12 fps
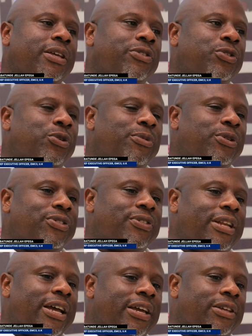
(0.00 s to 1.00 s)
It's
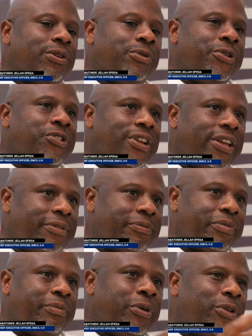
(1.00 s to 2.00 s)
almost like Orisha,
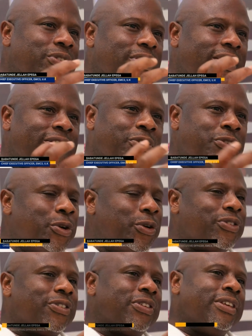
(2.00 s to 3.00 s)
but it's
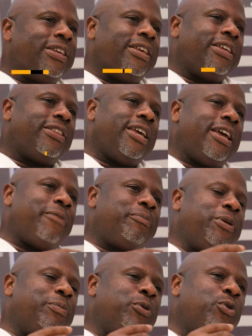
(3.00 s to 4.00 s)
not. There are
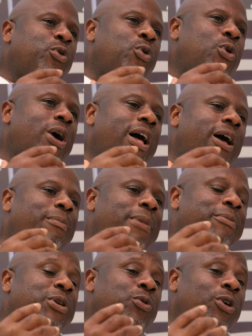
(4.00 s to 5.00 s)
people who are
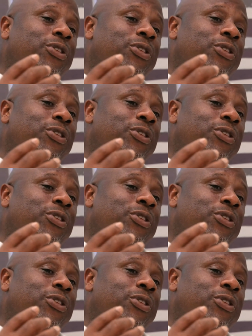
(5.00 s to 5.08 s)
Mami